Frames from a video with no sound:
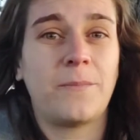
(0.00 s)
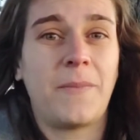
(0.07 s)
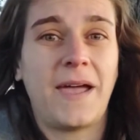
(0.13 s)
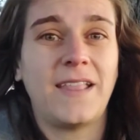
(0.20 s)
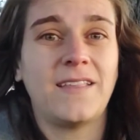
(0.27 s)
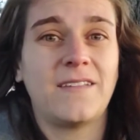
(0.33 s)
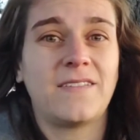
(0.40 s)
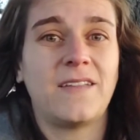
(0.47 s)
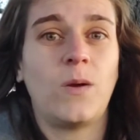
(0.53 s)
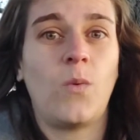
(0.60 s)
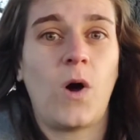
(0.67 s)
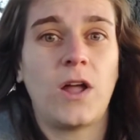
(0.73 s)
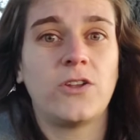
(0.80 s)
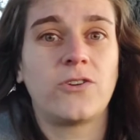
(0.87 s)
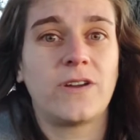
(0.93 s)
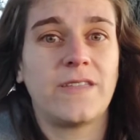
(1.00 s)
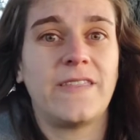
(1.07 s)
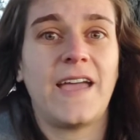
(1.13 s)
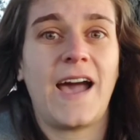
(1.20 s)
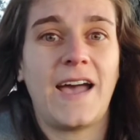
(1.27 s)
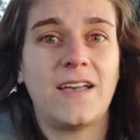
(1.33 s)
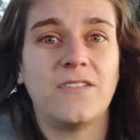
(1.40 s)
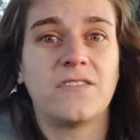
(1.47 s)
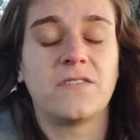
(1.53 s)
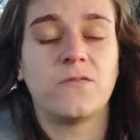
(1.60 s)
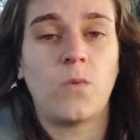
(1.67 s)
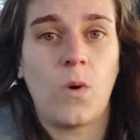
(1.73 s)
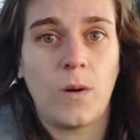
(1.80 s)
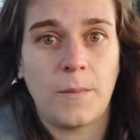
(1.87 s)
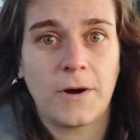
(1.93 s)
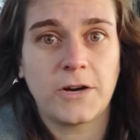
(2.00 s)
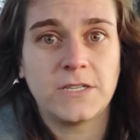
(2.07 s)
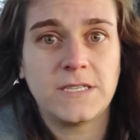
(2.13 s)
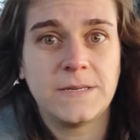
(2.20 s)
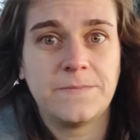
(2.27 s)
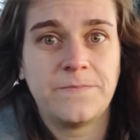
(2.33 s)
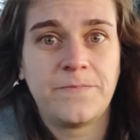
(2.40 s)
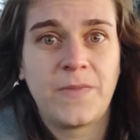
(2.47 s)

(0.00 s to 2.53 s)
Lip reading: mindlessly wandering the aisles of Walmart.